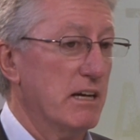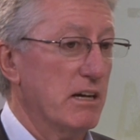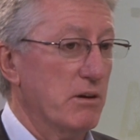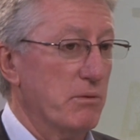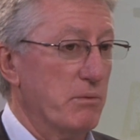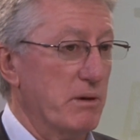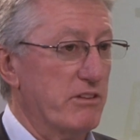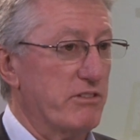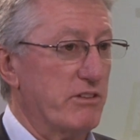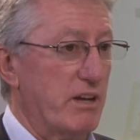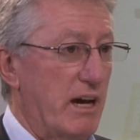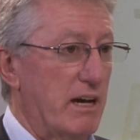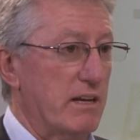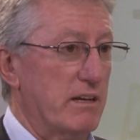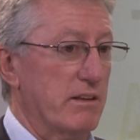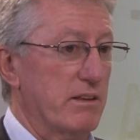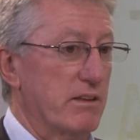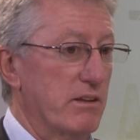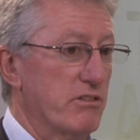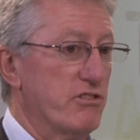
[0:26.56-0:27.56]
We
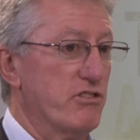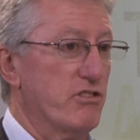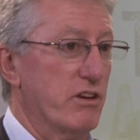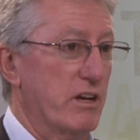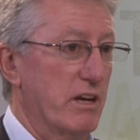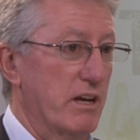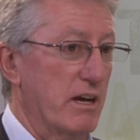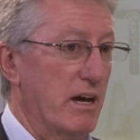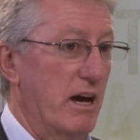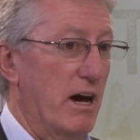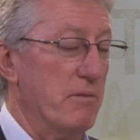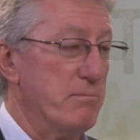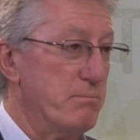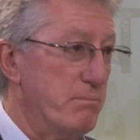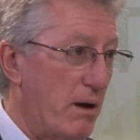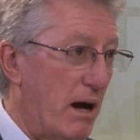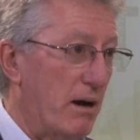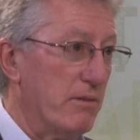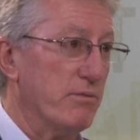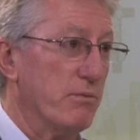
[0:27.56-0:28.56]
started this year
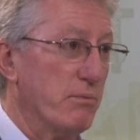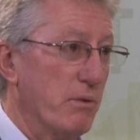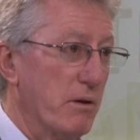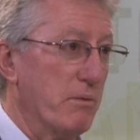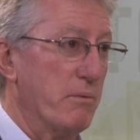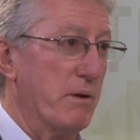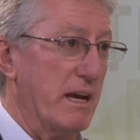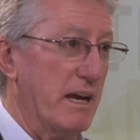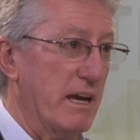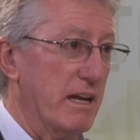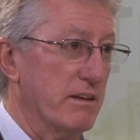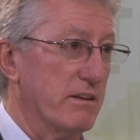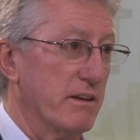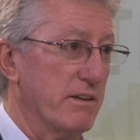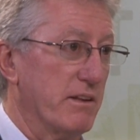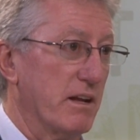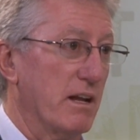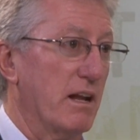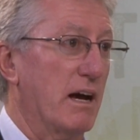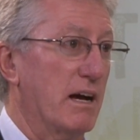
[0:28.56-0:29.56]
above where we
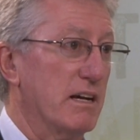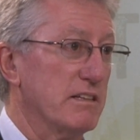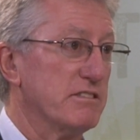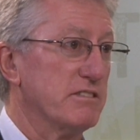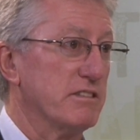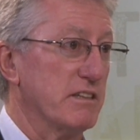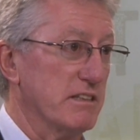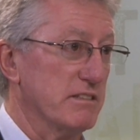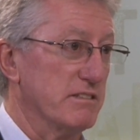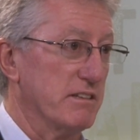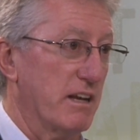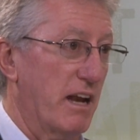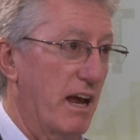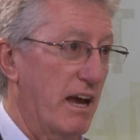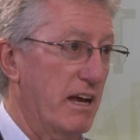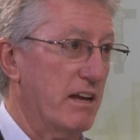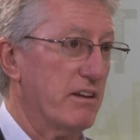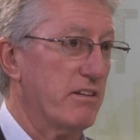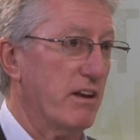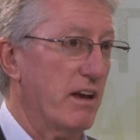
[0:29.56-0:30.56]
ended the last season
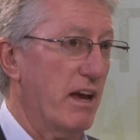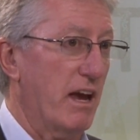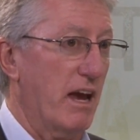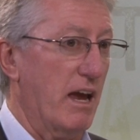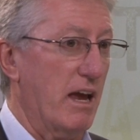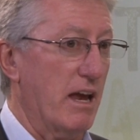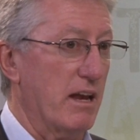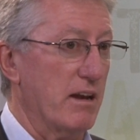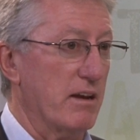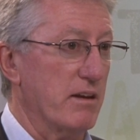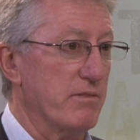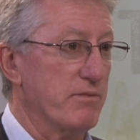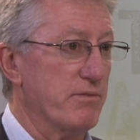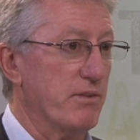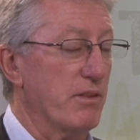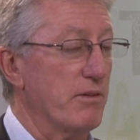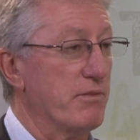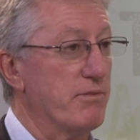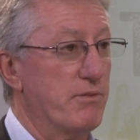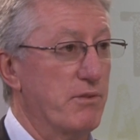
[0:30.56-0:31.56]
at, and for
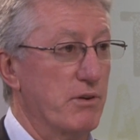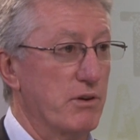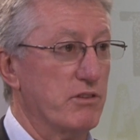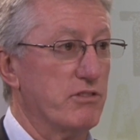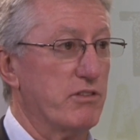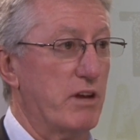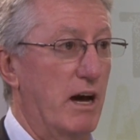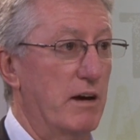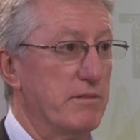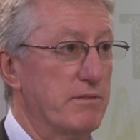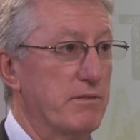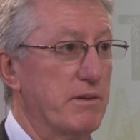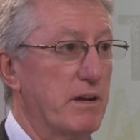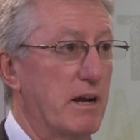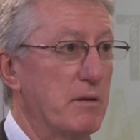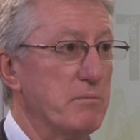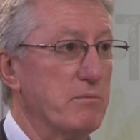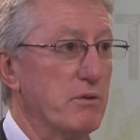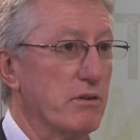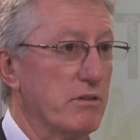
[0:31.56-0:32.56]
the first half of it
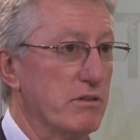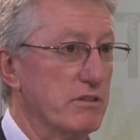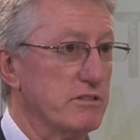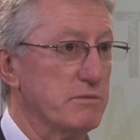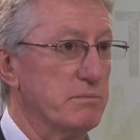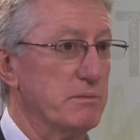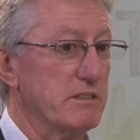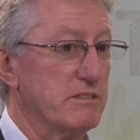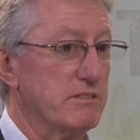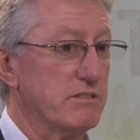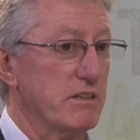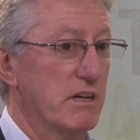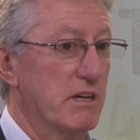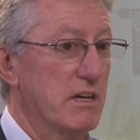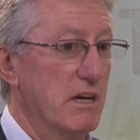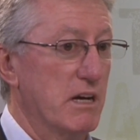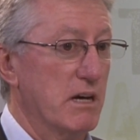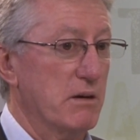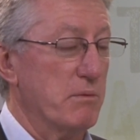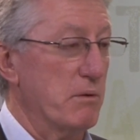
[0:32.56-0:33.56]
up to Christmas,
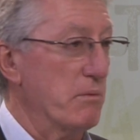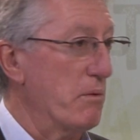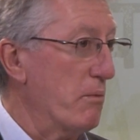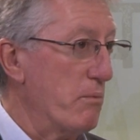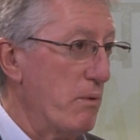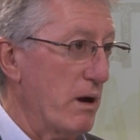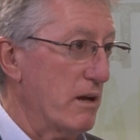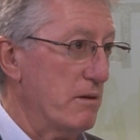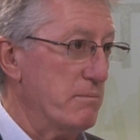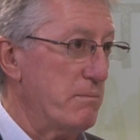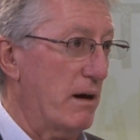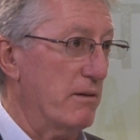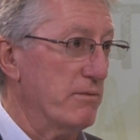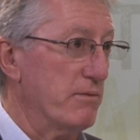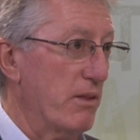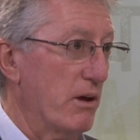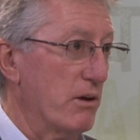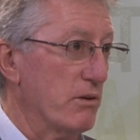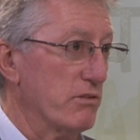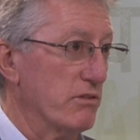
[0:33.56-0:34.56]
we were well
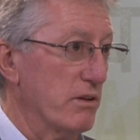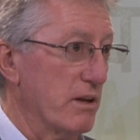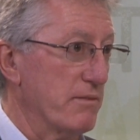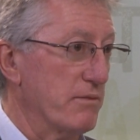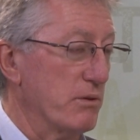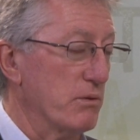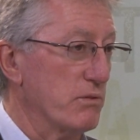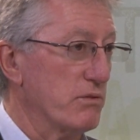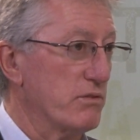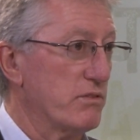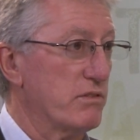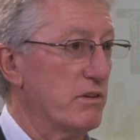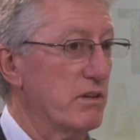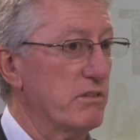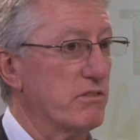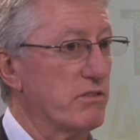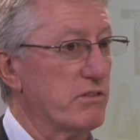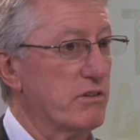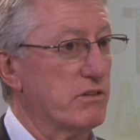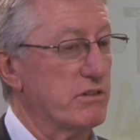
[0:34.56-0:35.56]
above those levels.
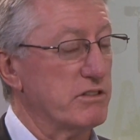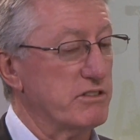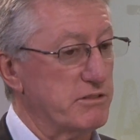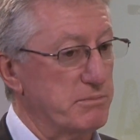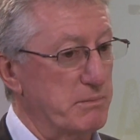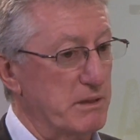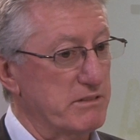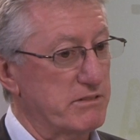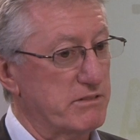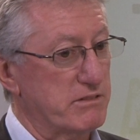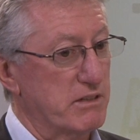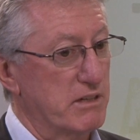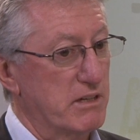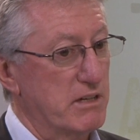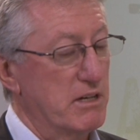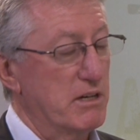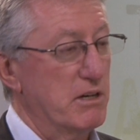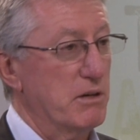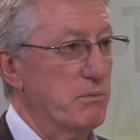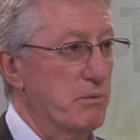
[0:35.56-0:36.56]
Since Christmas,
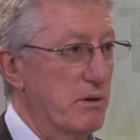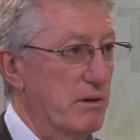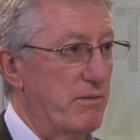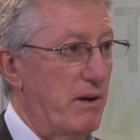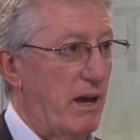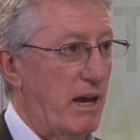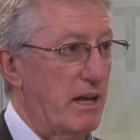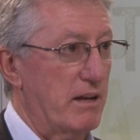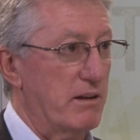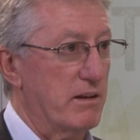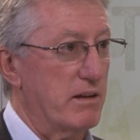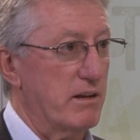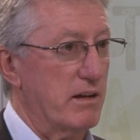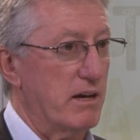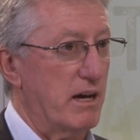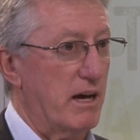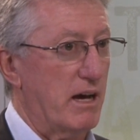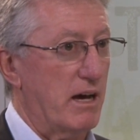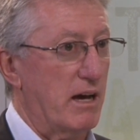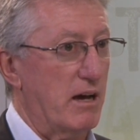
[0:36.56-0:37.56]
we've had
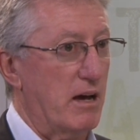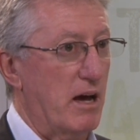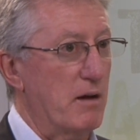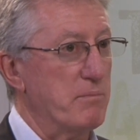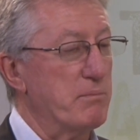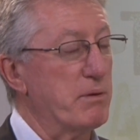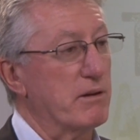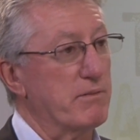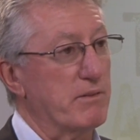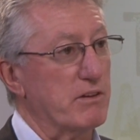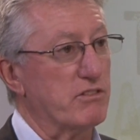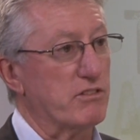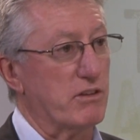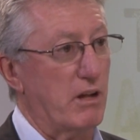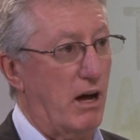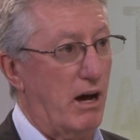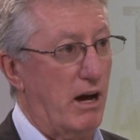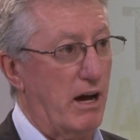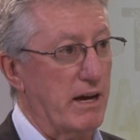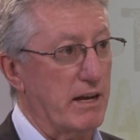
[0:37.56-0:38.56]
a bit of a
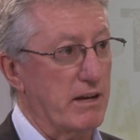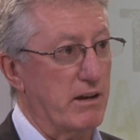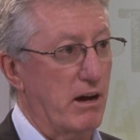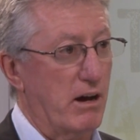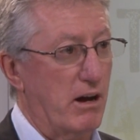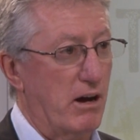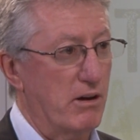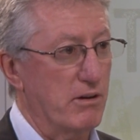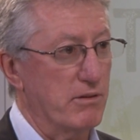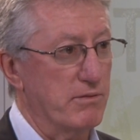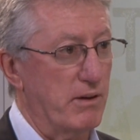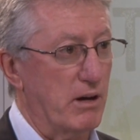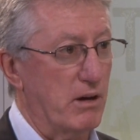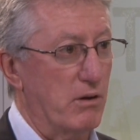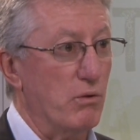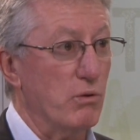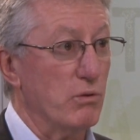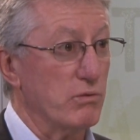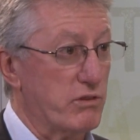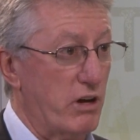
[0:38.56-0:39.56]
slide over
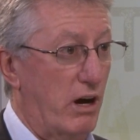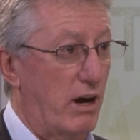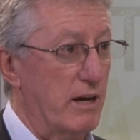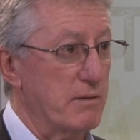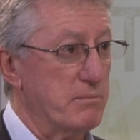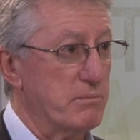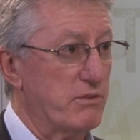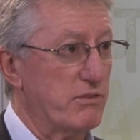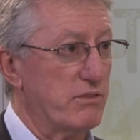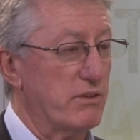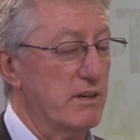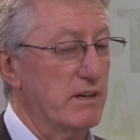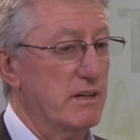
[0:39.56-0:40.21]
all types.